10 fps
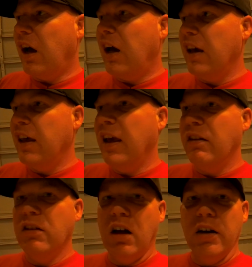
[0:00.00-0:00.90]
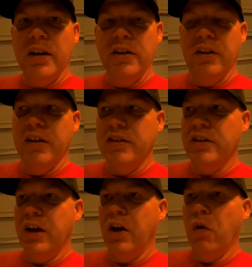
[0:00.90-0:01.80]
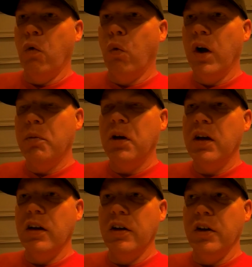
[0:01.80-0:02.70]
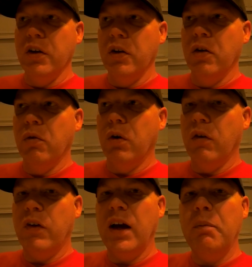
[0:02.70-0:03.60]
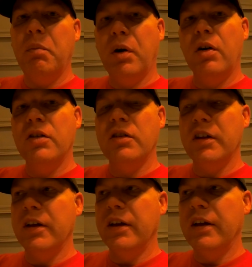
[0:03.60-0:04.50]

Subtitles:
I can't log into this site? What am I going to do? Well, if I personally